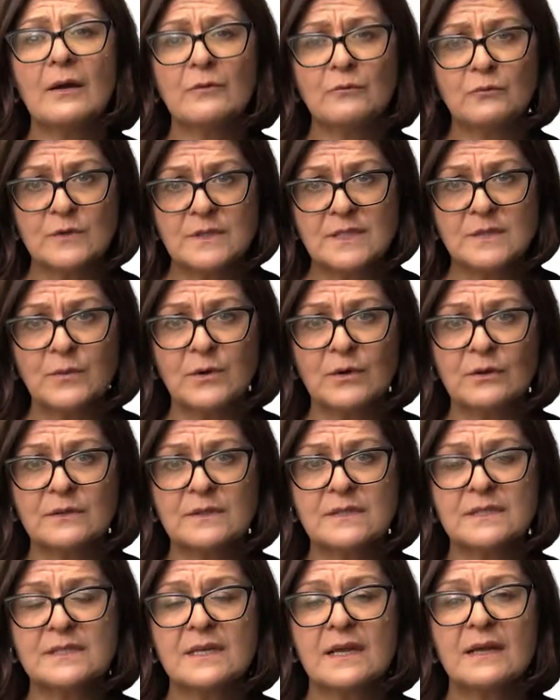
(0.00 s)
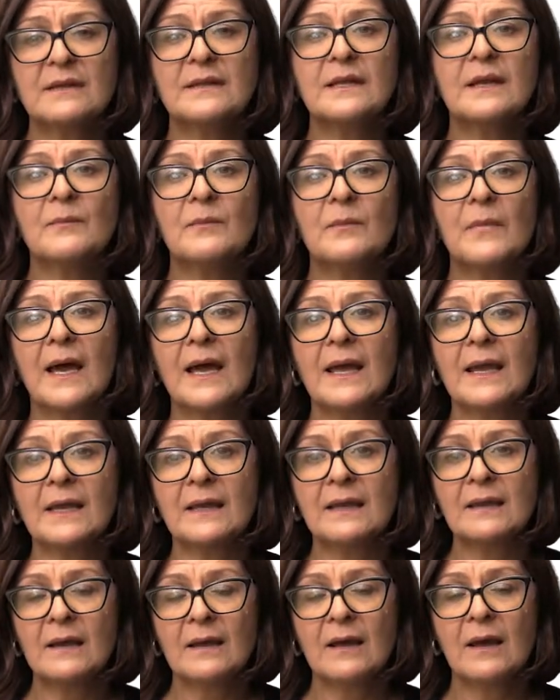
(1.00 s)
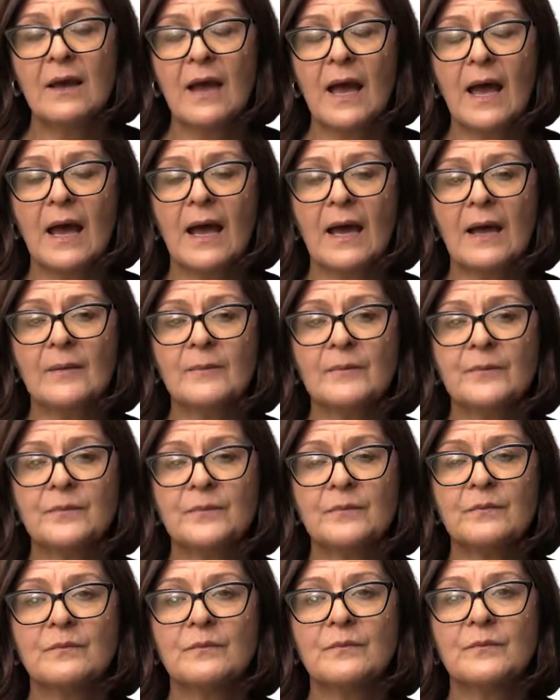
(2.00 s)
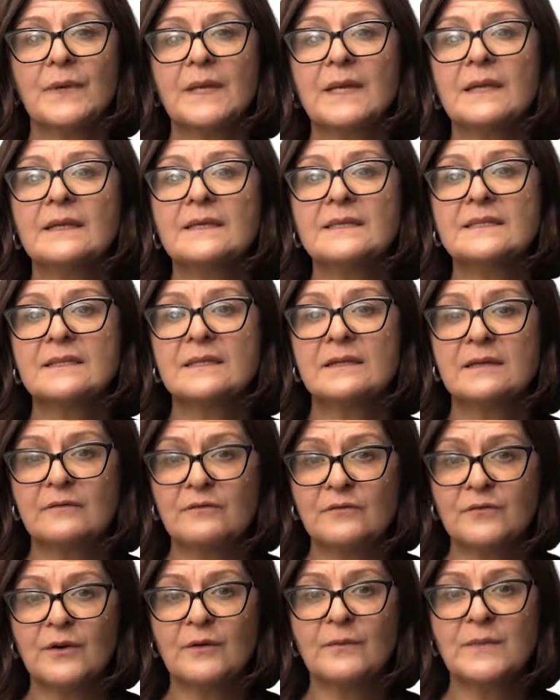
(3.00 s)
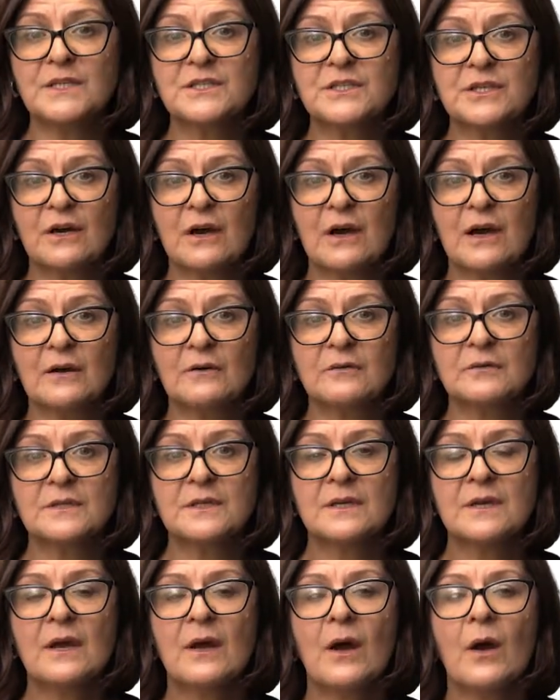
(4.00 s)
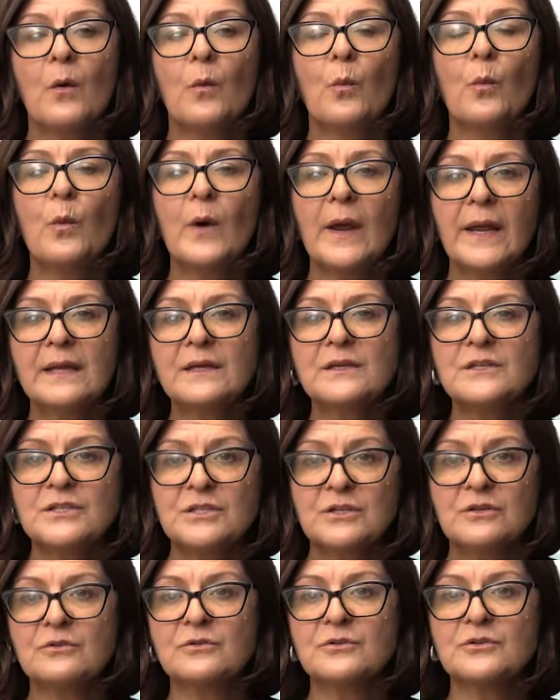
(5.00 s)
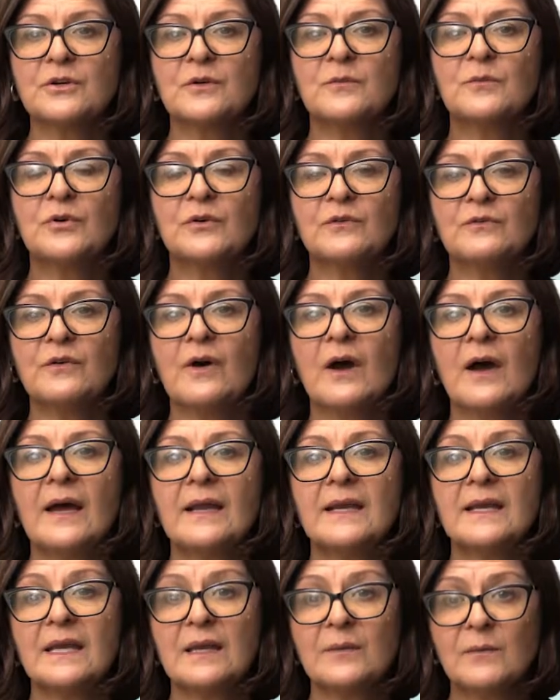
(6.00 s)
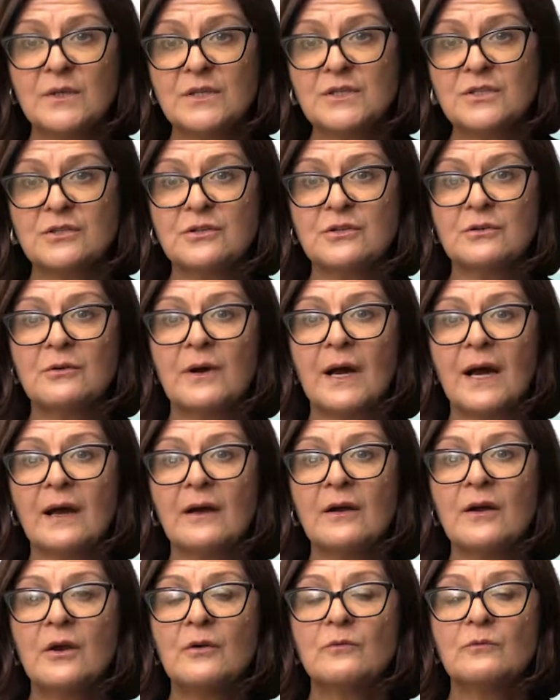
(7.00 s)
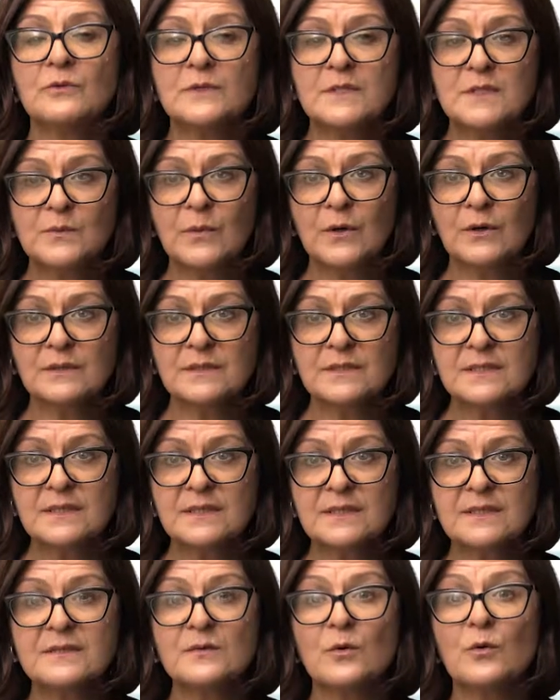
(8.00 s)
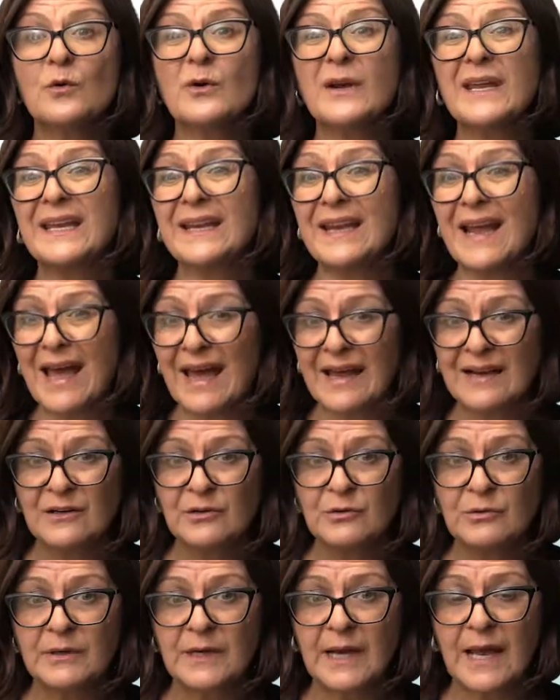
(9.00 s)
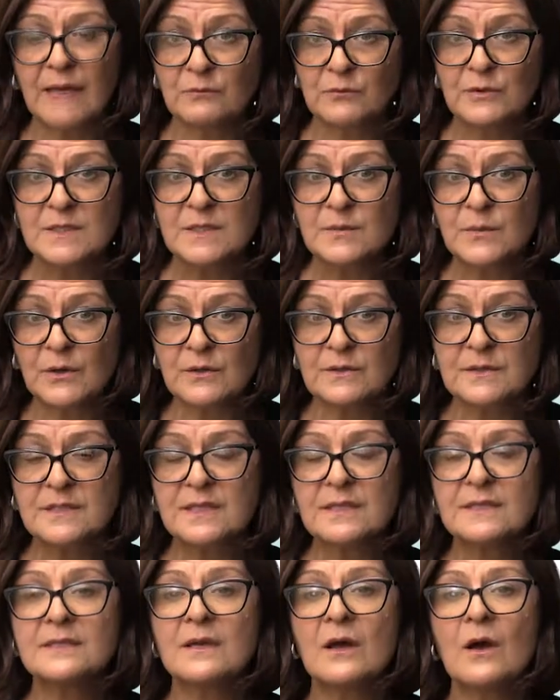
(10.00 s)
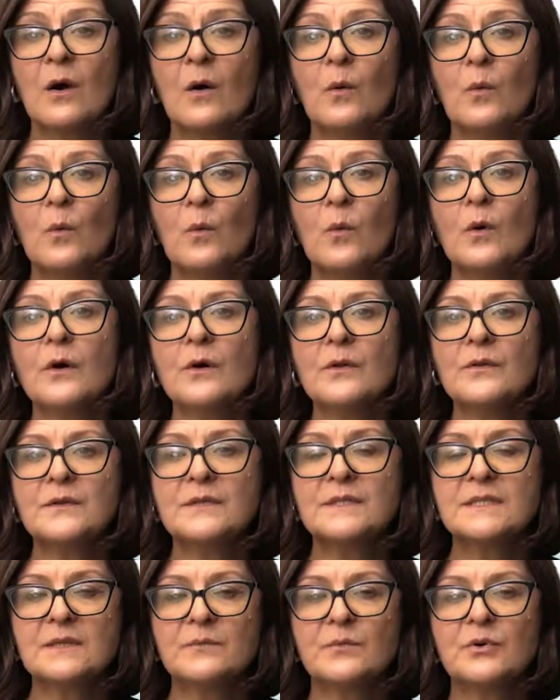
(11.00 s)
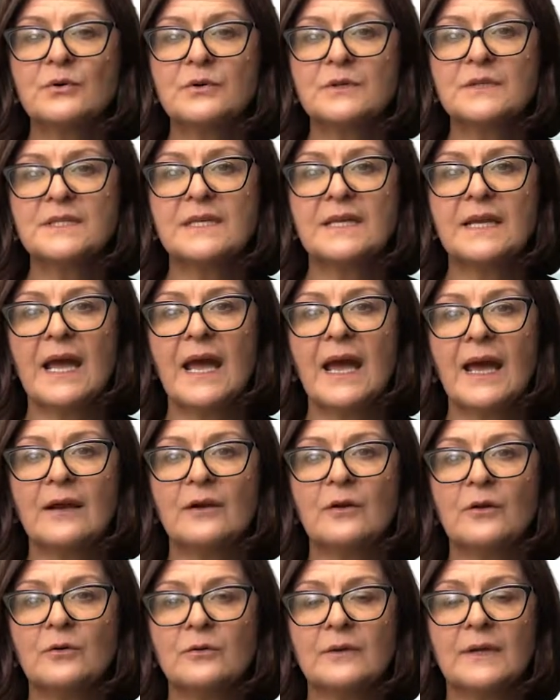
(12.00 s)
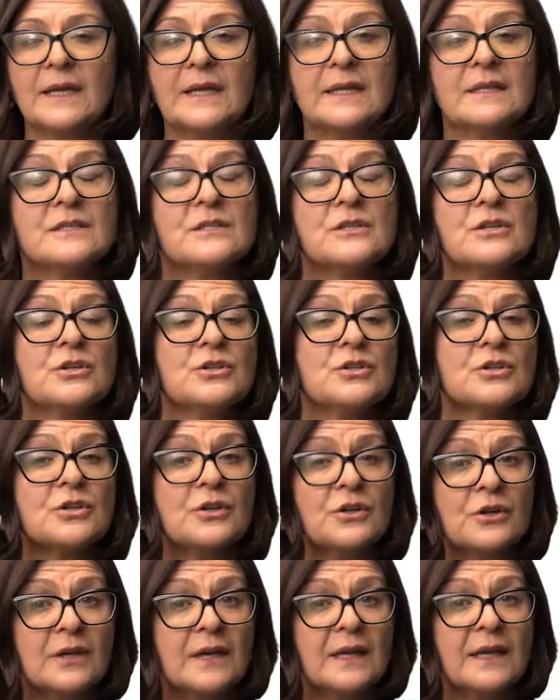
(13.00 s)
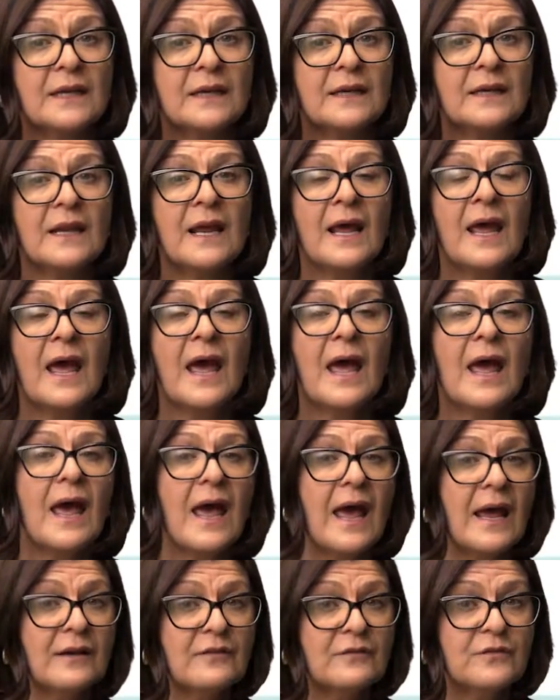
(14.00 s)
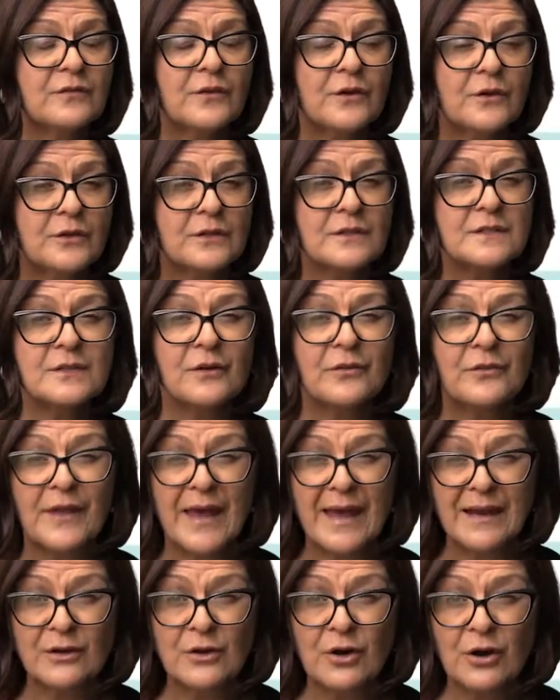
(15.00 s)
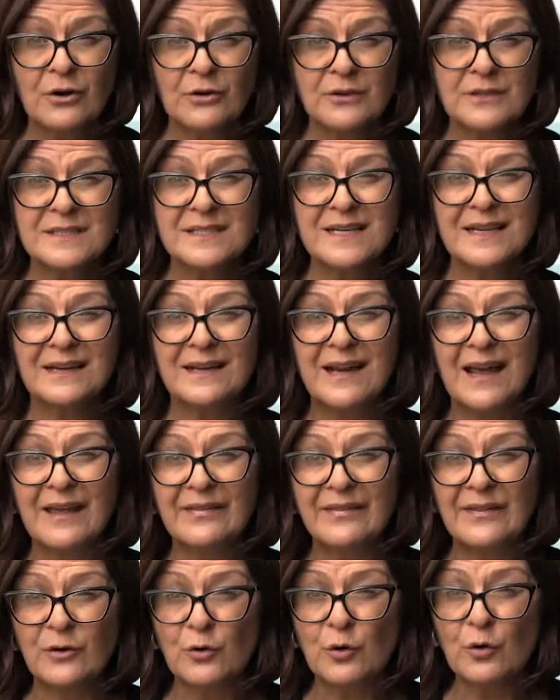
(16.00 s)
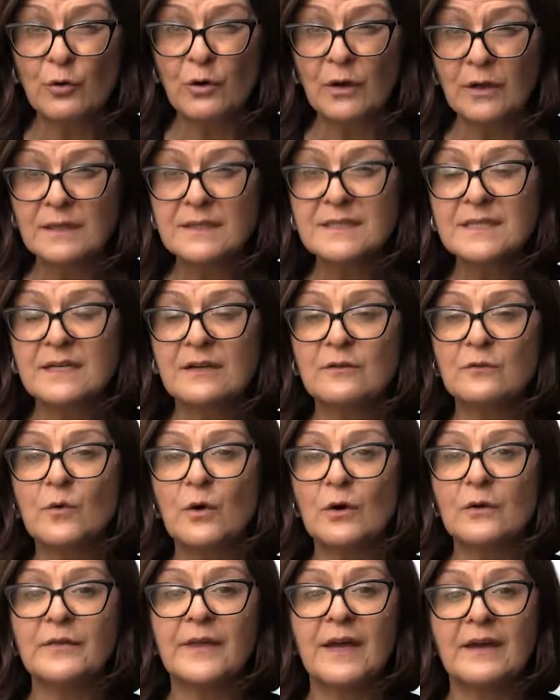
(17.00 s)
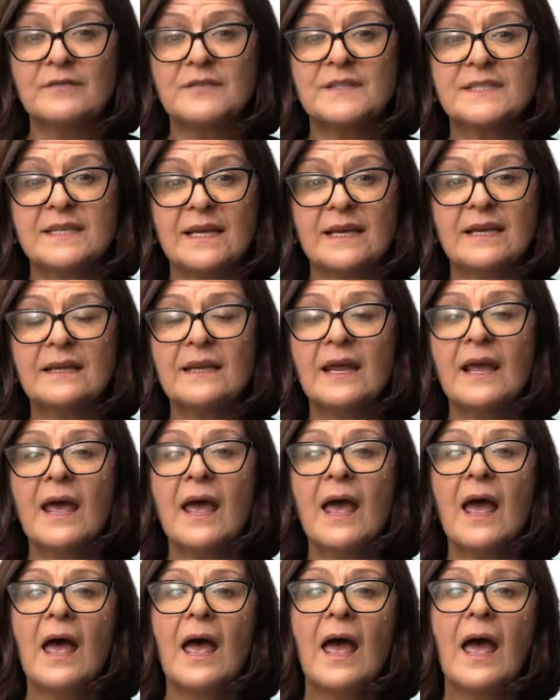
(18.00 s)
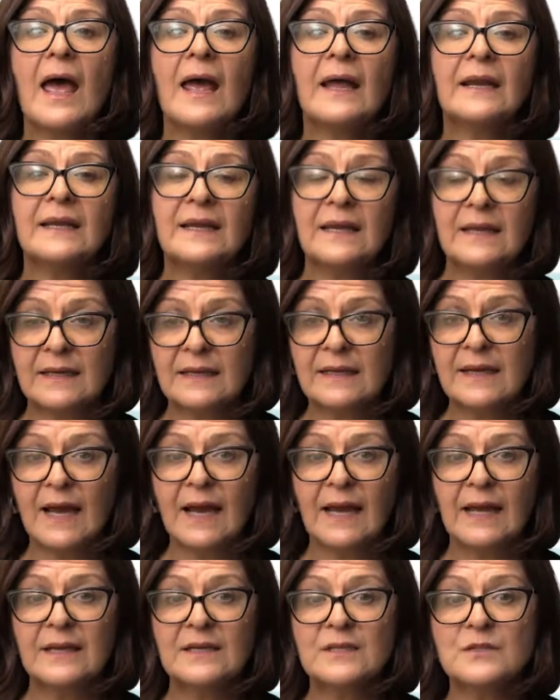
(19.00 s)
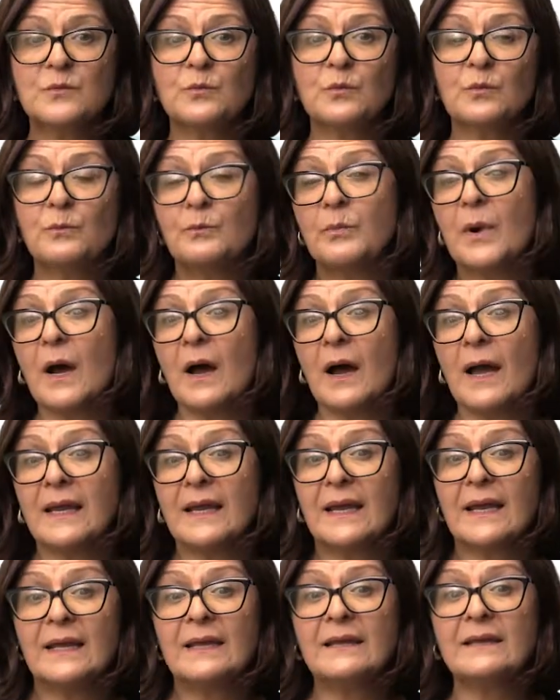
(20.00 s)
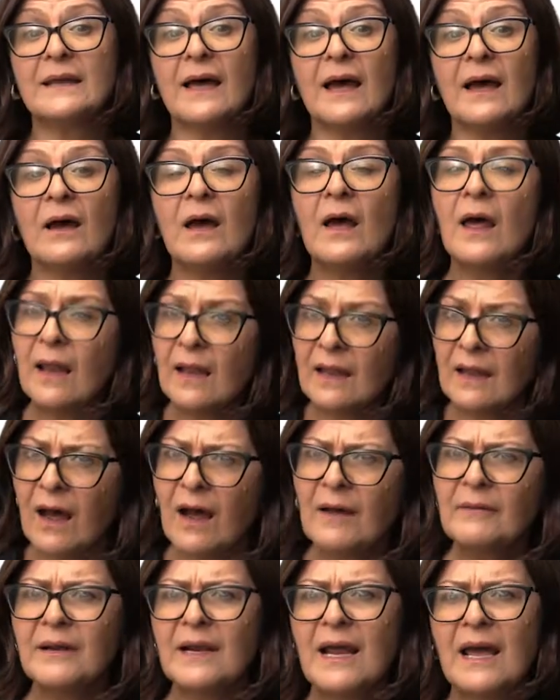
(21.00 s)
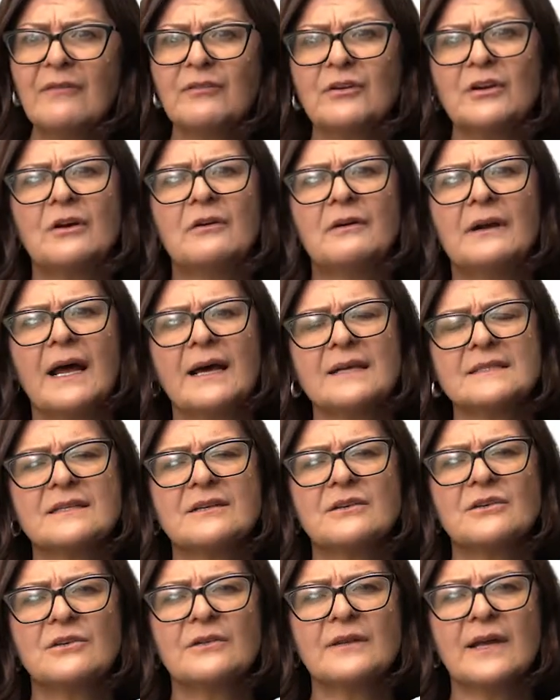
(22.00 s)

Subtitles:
response that may be elicited from a child? When children provide immature responses or inadequate responses, what the supporting adult needs to tune in and focus on that content and the quality of what they've said, and engage by either, I'm going to have a go at asking you